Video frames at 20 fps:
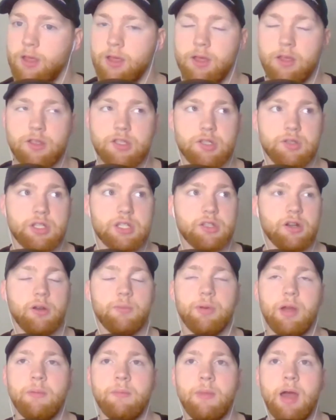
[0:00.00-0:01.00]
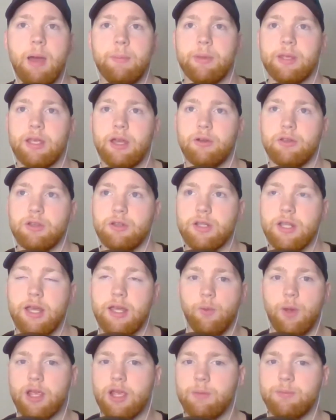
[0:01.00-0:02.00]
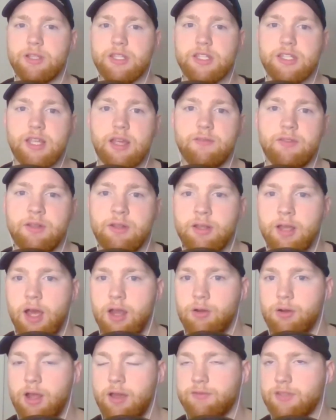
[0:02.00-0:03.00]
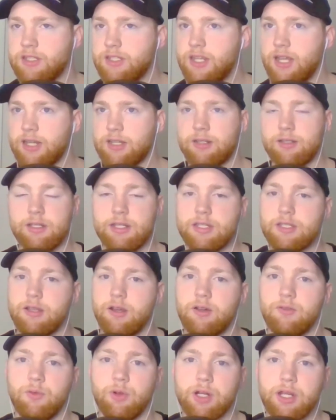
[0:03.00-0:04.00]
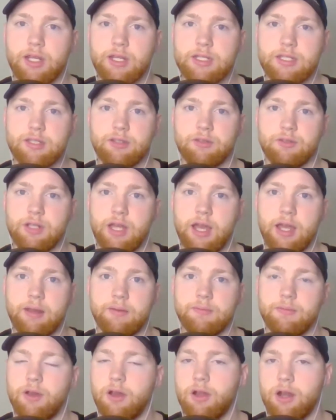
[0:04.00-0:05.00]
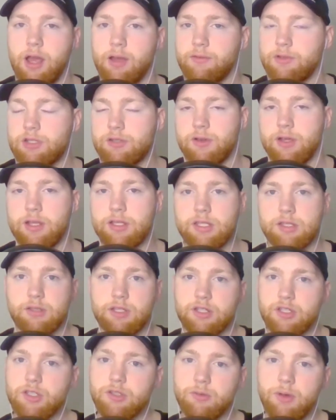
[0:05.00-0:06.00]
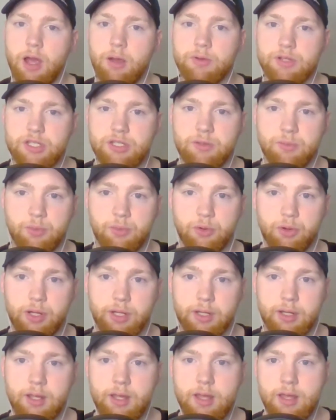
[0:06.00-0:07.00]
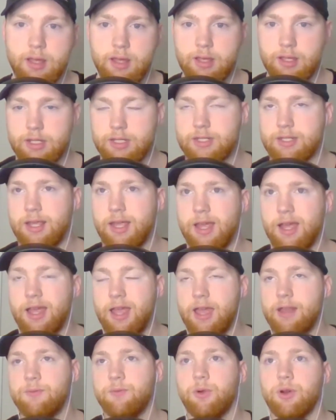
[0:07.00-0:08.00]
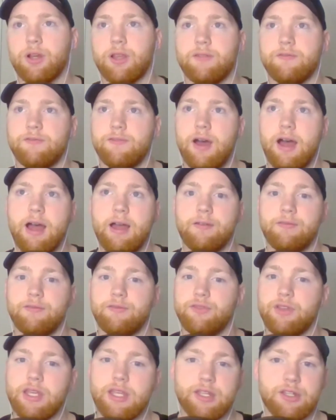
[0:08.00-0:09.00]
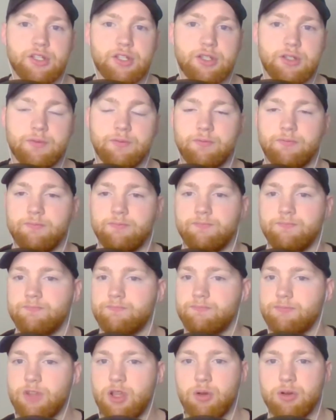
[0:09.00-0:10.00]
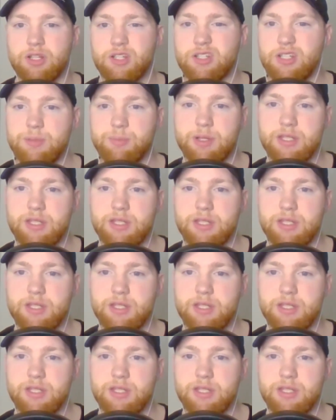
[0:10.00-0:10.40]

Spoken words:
So start by mapping out your day. Wake up at 7. I don't have to technically start working until 9 on average, right? So there's 2 hours in the morning. Say I end work at 5-ish, go to sleep at